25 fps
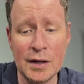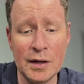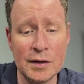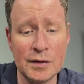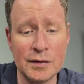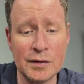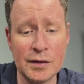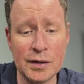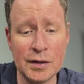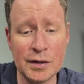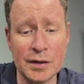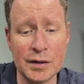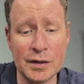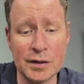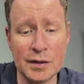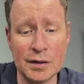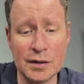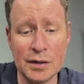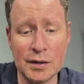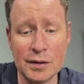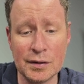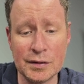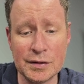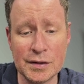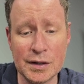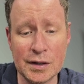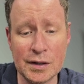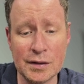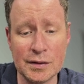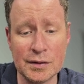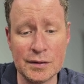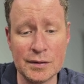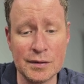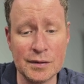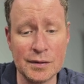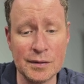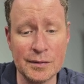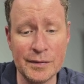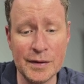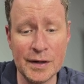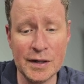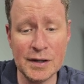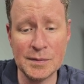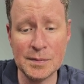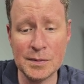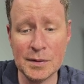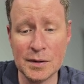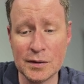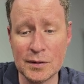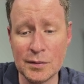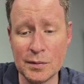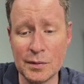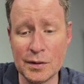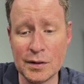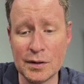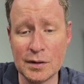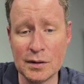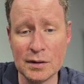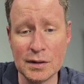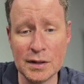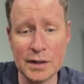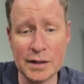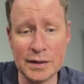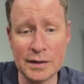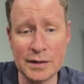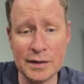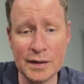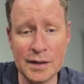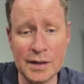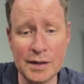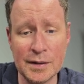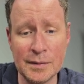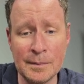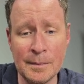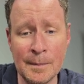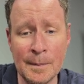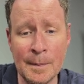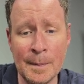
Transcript: So you can share it to Facebook, Twitter, LinkedIn.